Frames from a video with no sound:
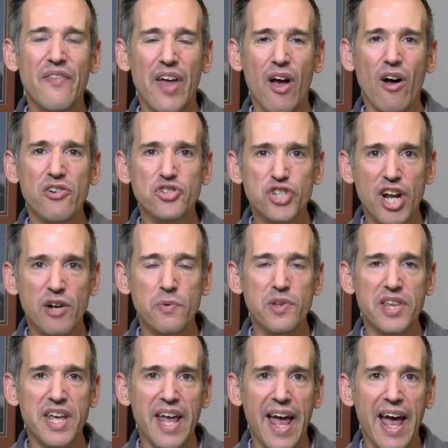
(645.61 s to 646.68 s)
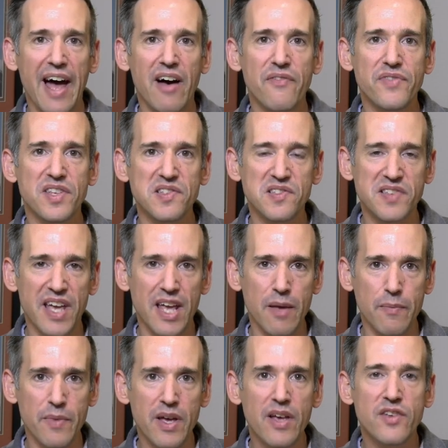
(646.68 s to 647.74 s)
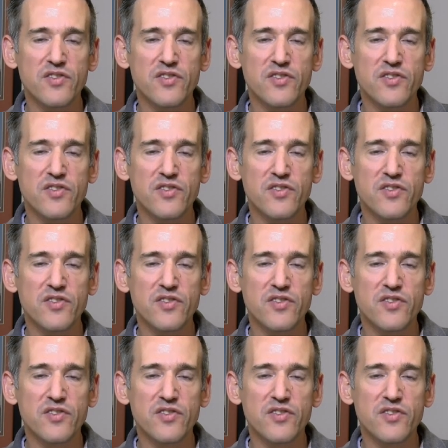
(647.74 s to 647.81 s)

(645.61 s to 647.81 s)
They all generally have the same